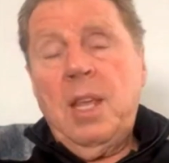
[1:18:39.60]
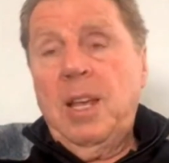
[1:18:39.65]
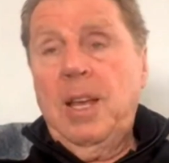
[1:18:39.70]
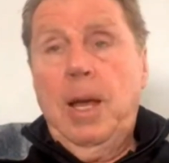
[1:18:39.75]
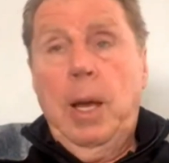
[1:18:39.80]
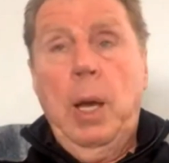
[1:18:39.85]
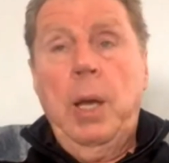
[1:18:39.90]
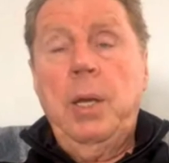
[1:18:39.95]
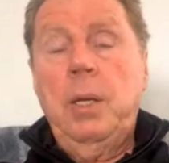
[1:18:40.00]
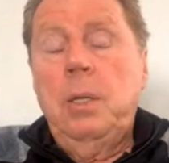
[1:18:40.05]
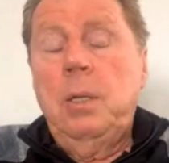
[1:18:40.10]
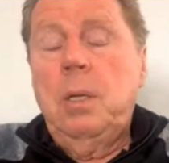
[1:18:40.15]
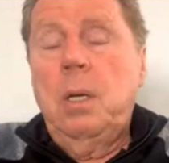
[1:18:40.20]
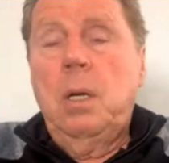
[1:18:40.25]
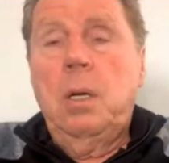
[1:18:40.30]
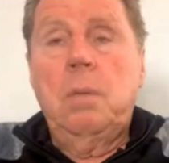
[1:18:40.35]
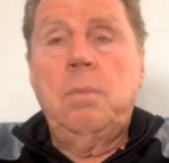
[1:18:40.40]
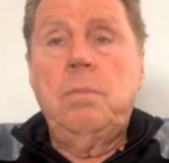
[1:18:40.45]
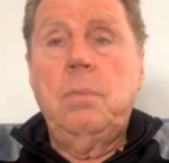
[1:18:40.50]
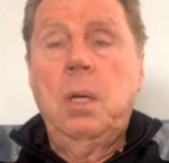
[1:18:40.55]
And
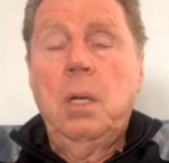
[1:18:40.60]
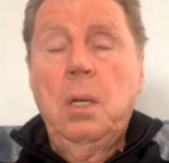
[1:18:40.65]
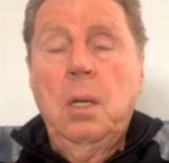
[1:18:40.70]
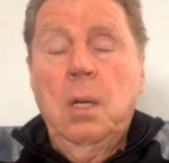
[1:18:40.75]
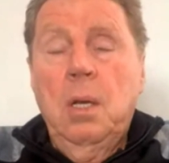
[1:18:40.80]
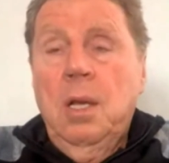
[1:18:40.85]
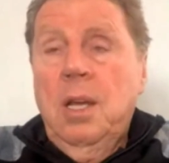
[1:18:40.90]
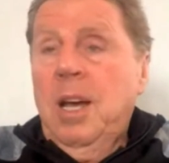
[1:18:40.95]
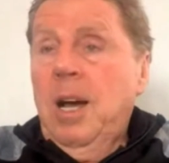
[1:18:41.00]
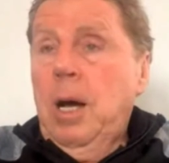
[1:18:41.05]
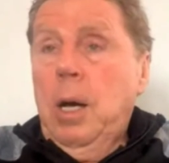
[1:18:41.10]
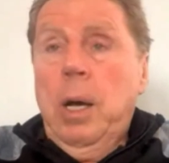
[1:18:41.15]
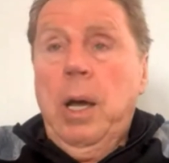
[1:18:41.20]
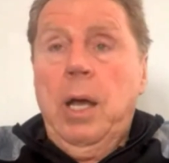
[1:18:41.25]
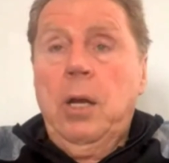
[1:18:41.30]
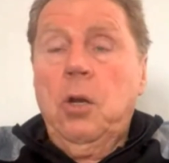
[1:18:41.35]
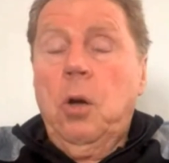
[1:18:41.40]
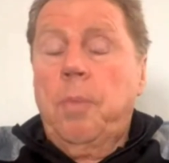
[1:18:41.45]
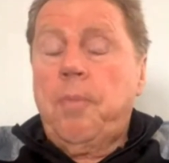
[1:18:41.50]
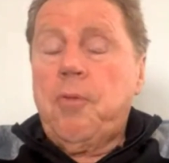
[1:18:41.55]

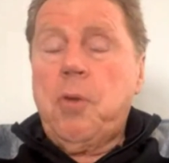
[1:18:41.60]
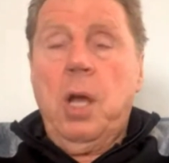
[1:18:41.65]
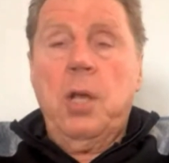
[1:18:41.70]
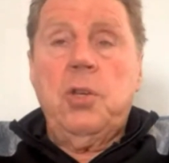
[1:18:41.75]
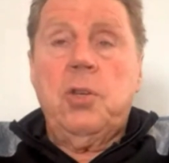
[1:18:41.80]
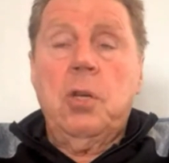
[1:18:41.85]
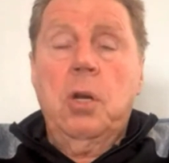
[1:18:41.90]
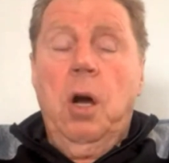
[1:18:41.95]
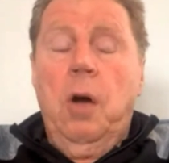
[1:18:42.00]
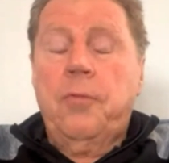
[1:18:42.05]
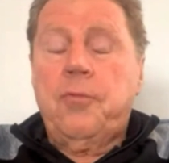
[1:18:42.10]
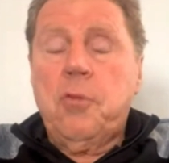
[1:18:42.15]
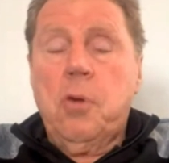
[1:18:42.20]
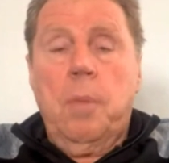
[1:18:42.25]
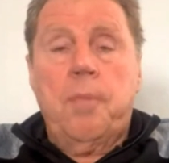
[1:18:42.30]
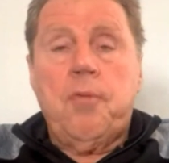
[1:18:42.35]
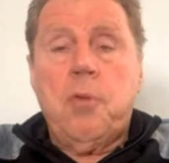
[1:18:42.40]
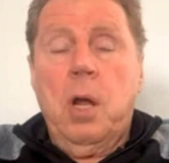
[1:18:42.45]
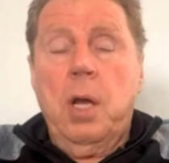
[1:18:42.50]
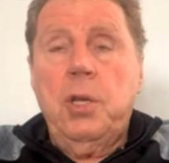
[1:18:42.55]
had operation after
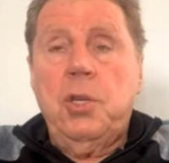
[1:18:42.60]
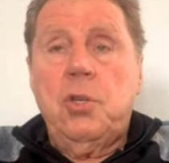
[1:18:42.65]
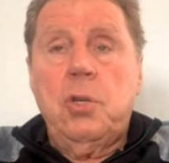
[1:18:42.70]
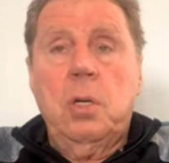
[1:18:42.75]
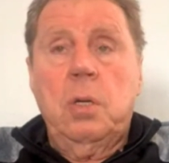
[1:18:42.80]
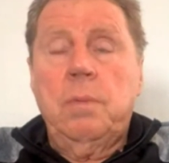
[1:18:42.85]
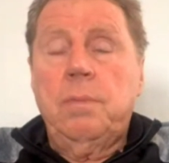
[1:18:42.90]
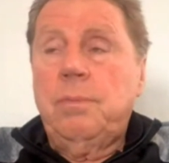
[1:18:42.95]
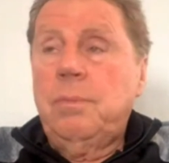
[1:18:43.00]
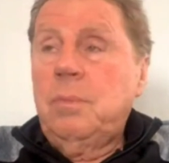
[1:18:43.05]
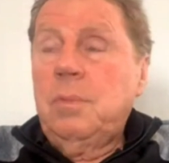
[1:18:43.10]
operation.